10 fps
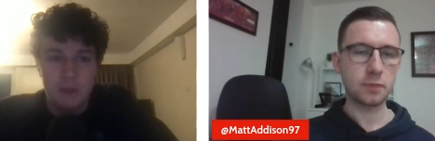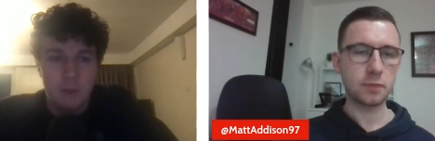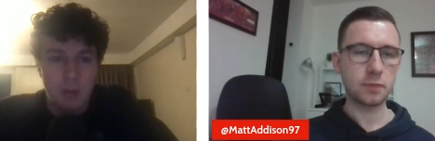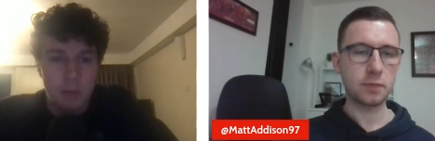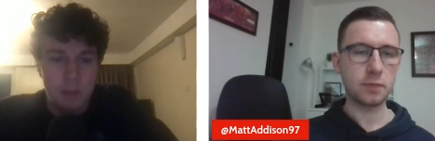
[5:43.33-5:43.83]

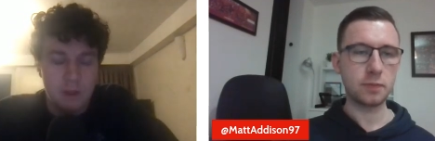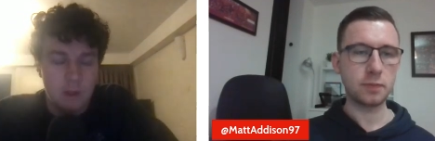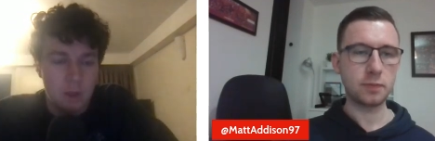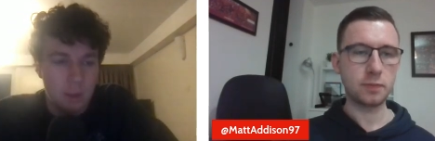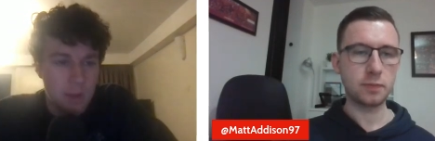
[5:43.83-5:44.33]
Speaker 1: quite a bit
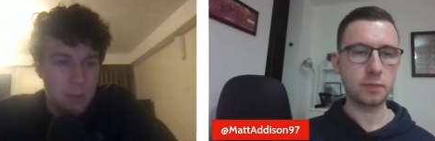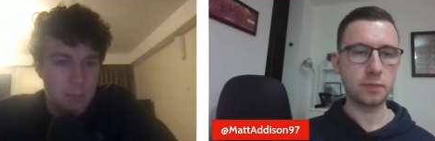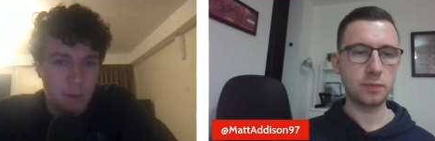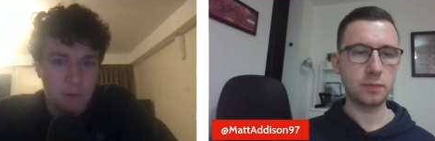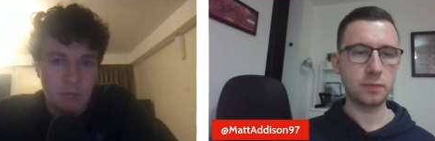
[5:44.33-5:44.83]
uh, in
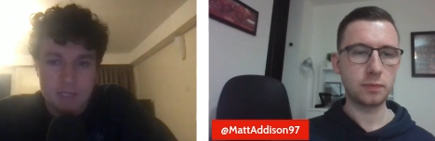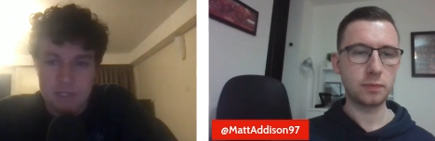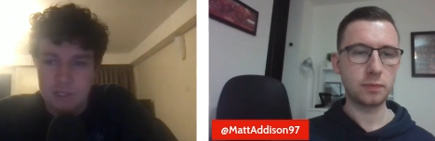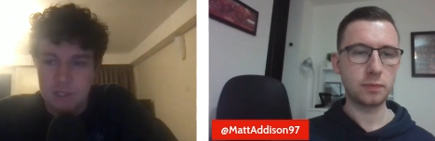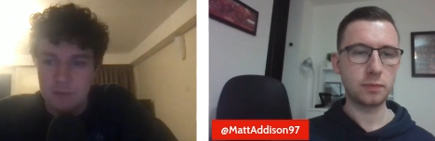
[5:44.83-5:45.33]
podcasts
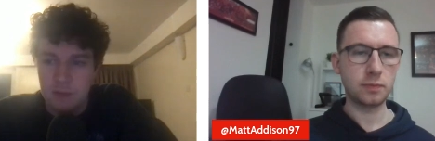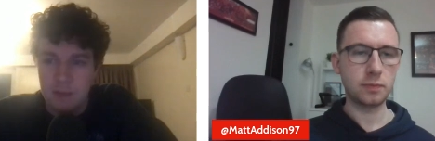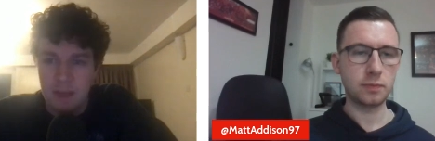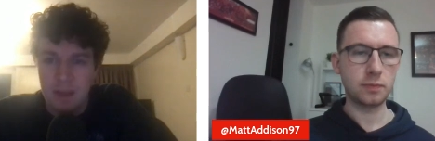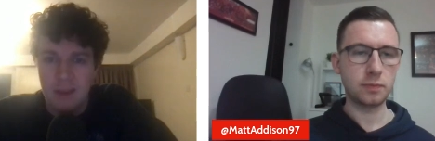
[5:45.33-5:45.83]
and stuff like
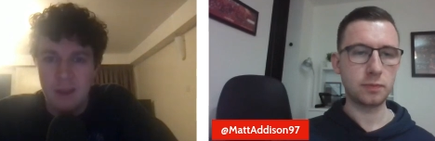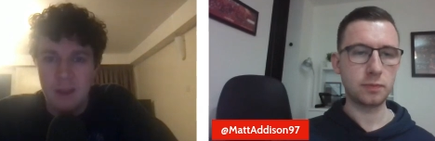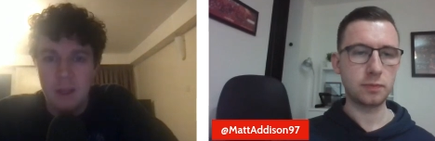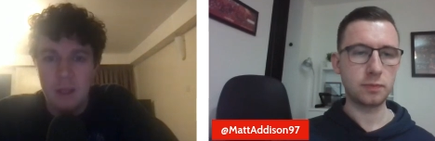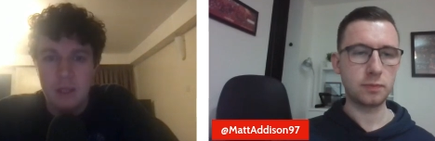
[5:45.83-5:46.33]
that, and
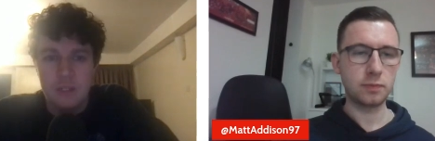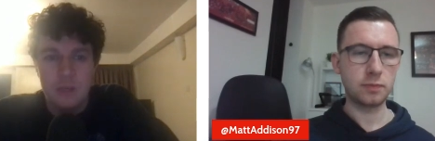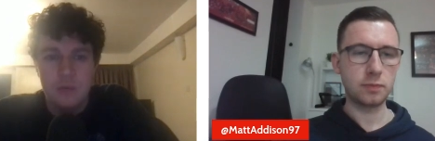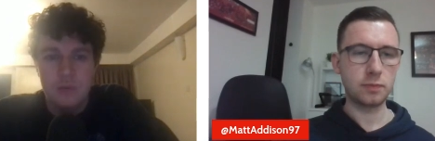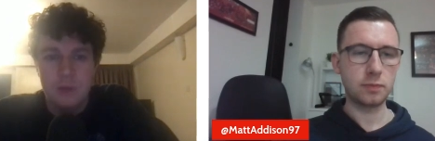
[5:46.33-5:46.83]
so he
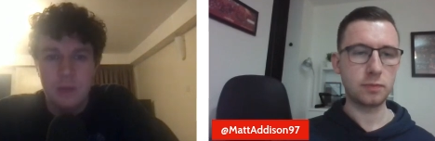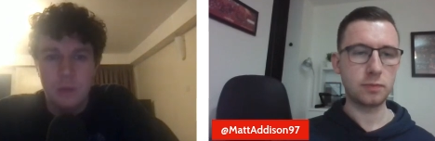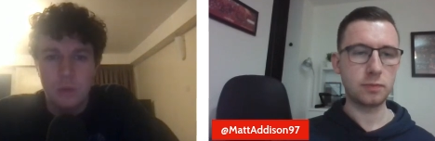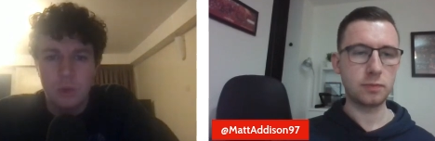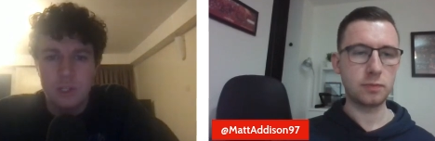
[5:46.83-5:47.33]
was really
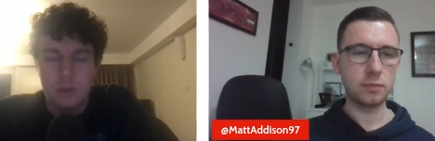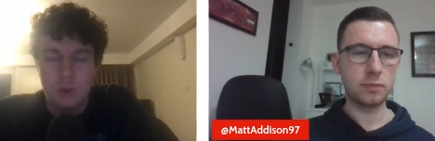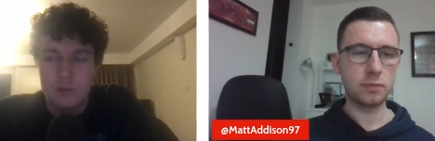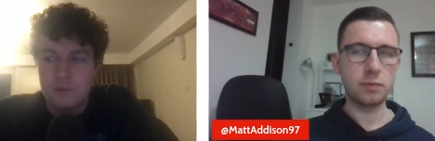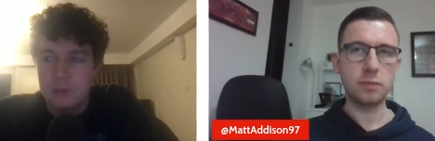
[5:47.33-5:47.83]
one to
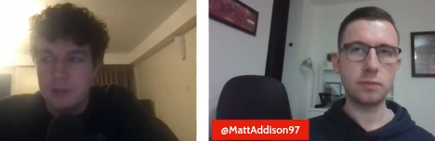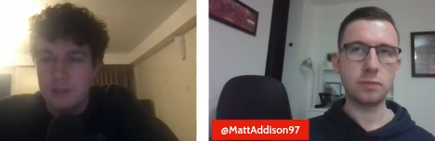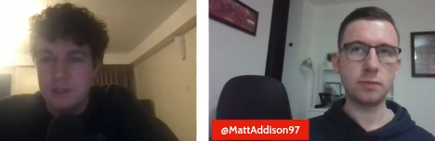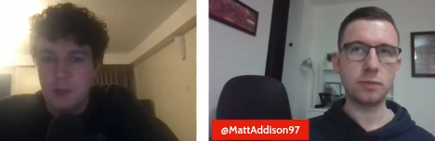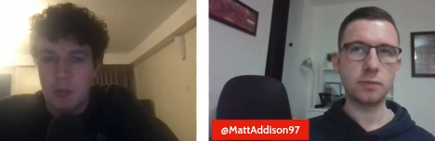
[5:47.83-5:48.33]
watch for me in
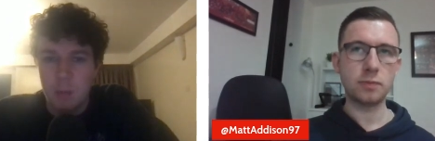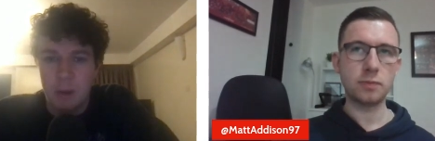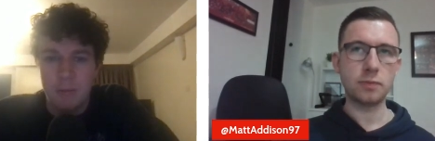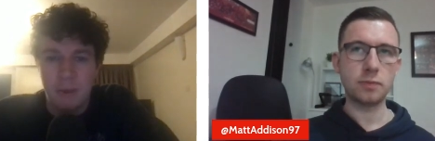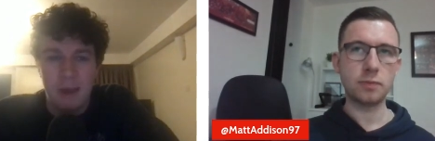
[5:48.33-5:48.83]
this
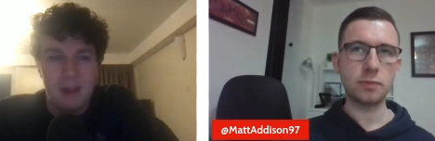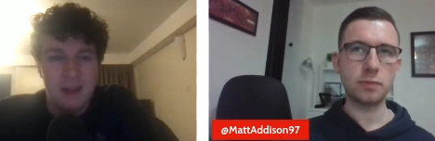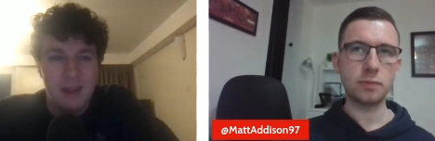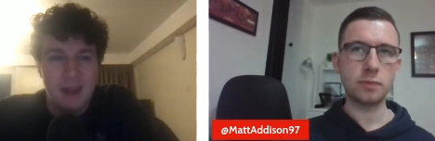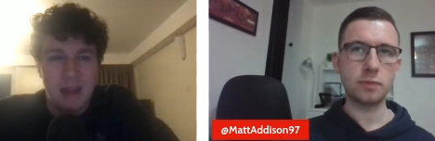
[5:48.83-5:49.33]
tournament. But
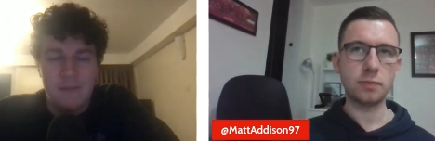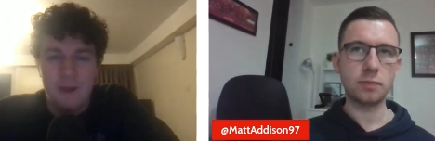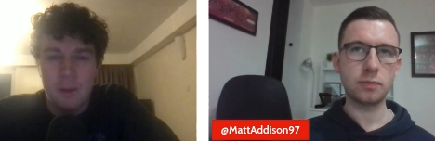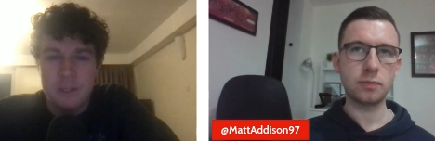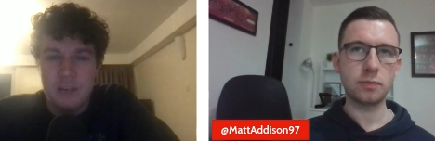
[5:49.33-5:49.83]
I
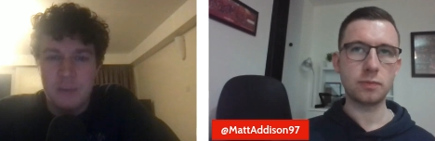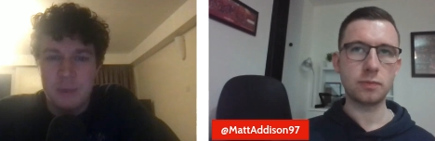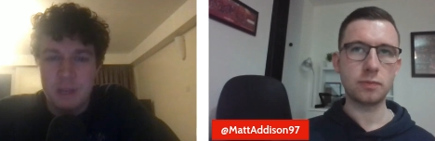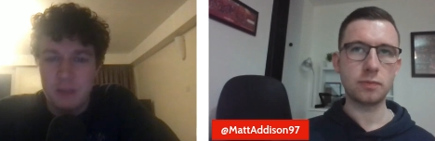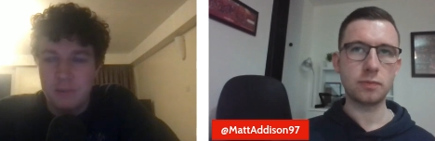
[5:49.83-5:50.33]
found myself
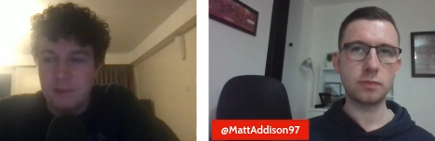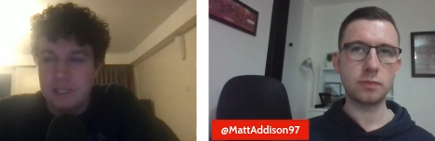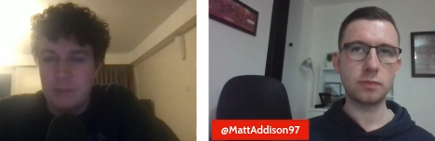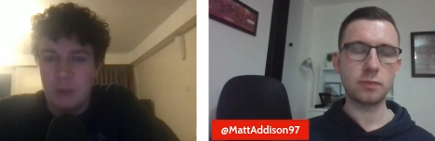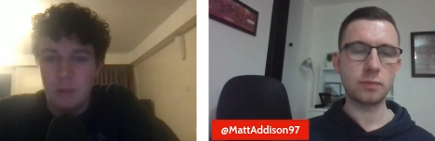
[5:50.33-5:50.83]
being
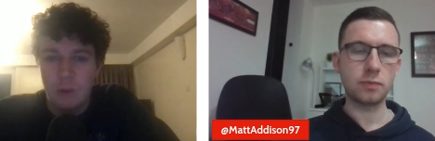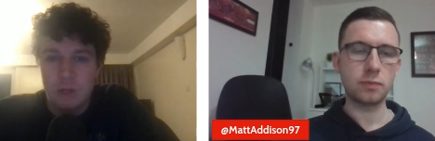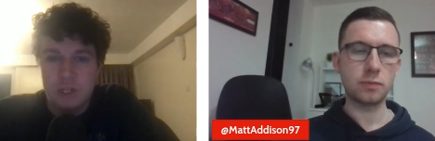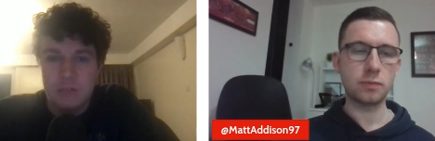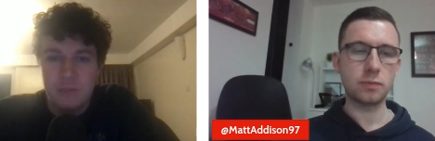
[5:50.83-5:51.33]
conflicted while I'm
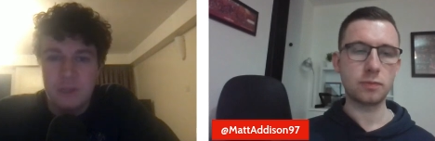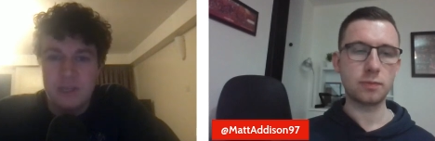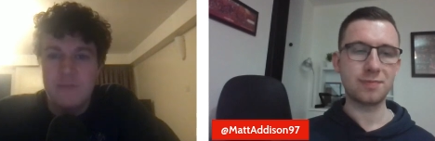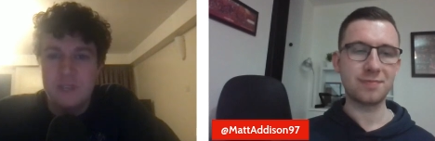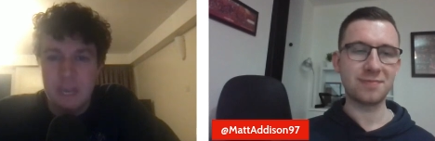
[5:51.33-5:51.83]
watching him because
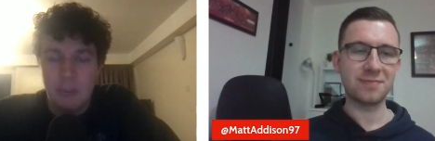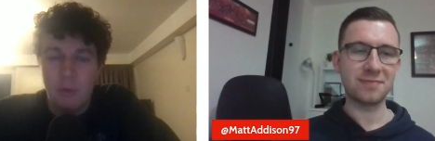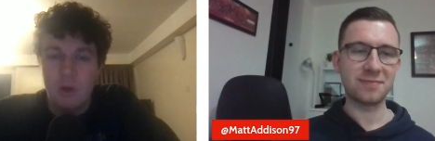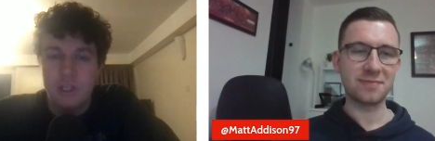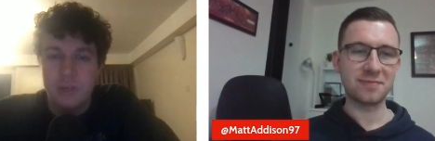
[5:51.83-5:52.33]
every time I
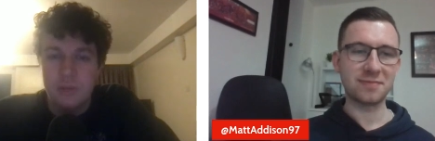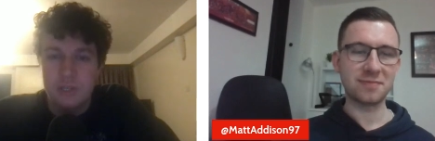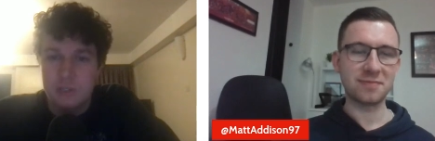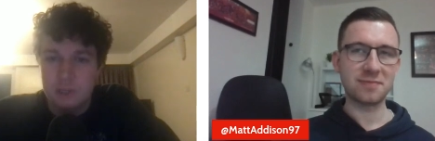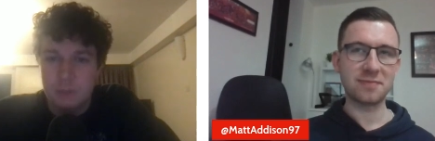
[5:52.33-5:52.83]
watch him, he
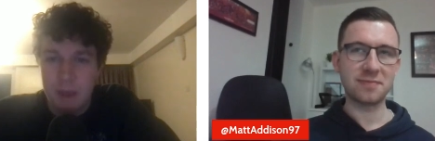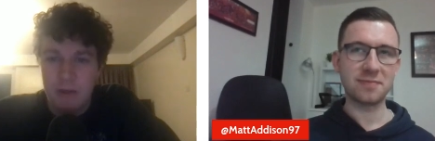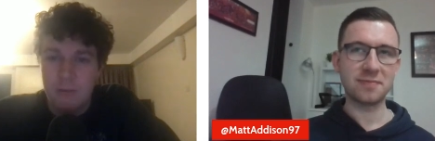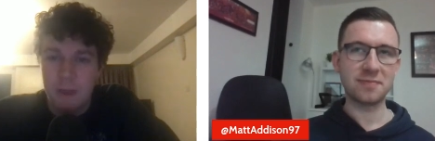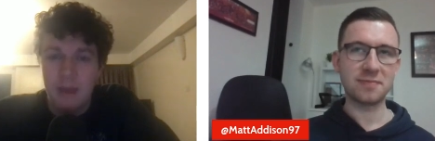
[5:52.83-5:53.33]
just looks
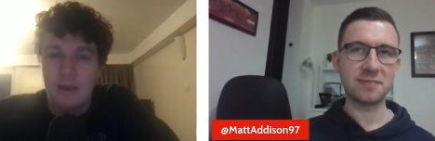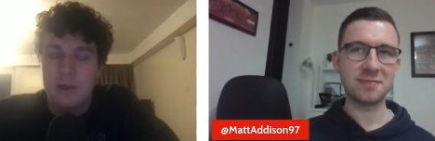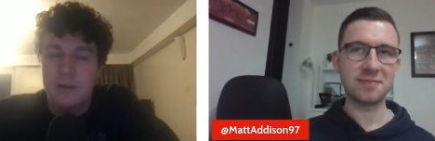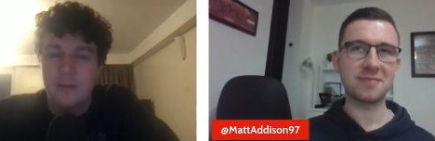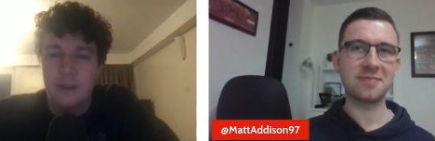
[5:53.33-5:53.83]
better and better,
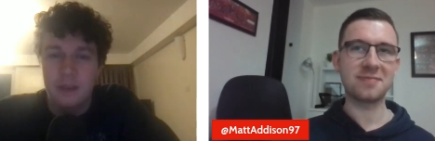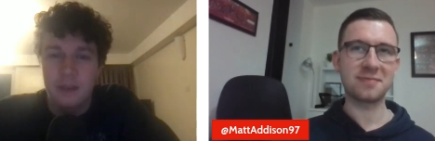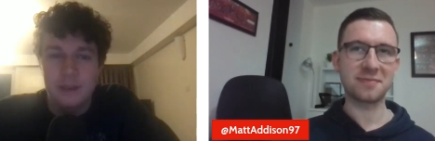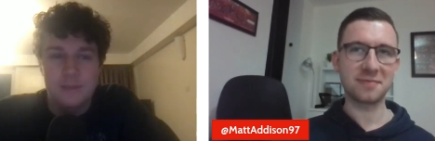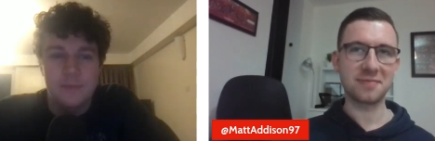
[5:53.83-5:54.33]
and you're thinking
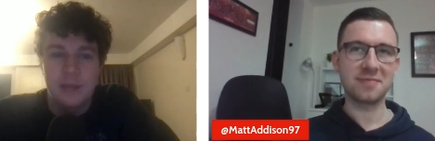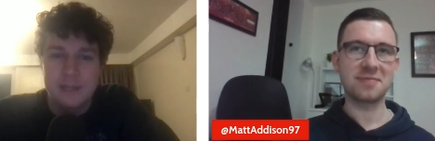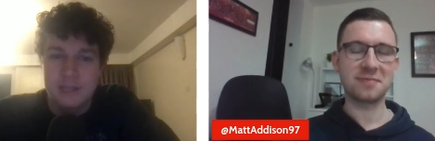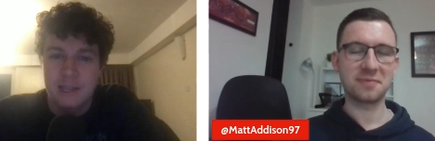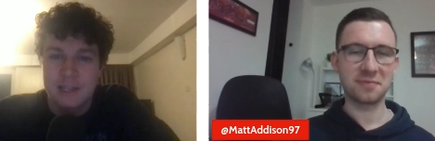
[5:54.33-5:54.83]
it's
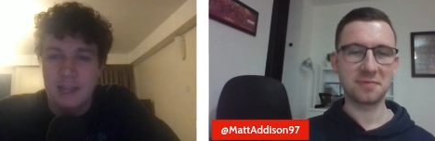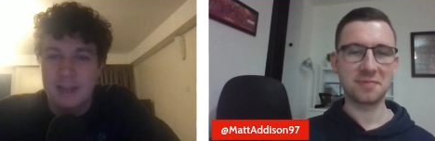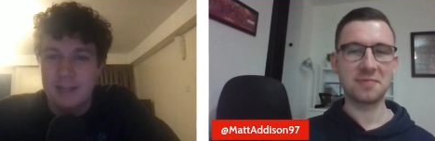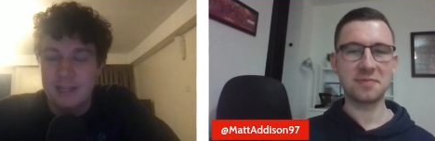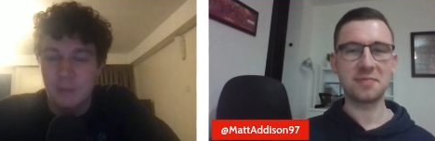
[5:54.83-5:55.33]
less and less
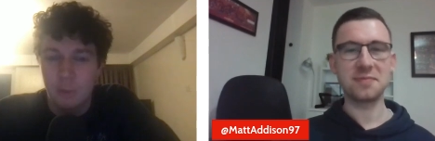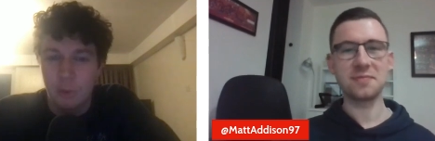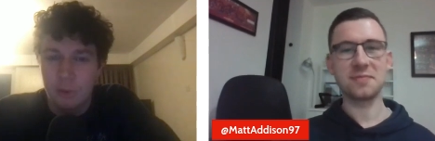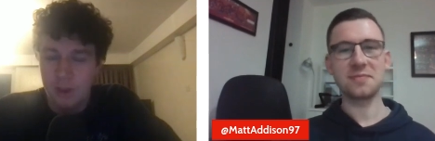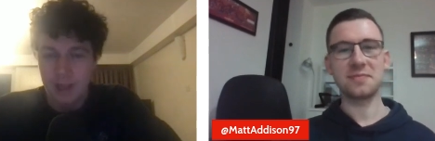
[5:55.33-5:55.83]
likely Liverpool